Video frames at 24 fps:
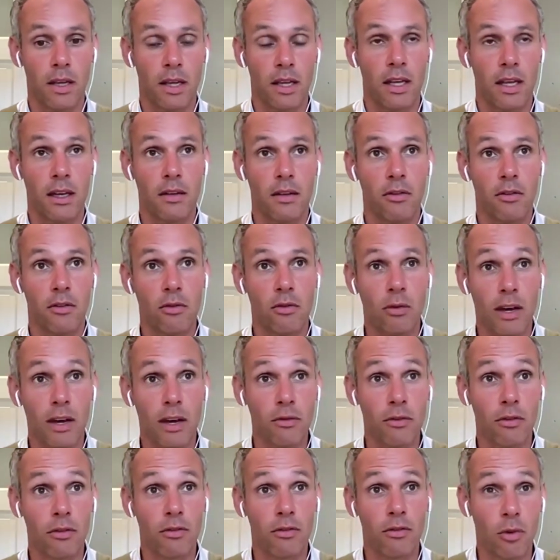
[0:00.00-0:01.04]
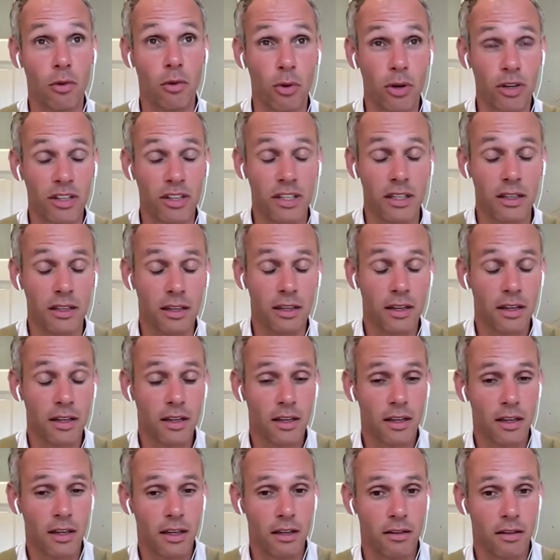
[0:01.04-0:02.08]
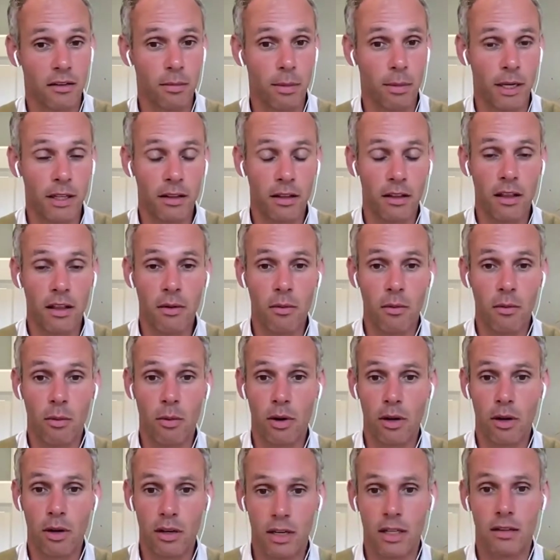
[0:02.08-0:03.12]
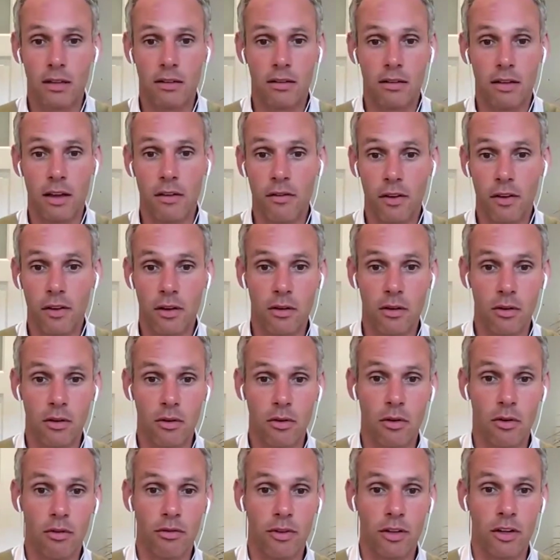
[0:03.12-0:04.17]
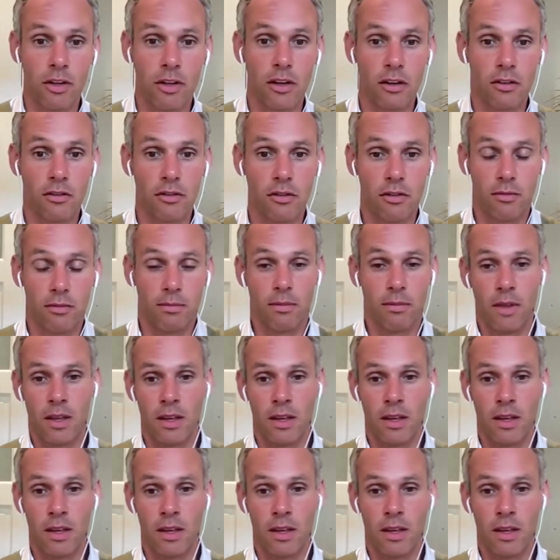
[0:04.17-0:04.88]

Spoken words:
in 2040, it's expected that 1 in 7 of the Dutch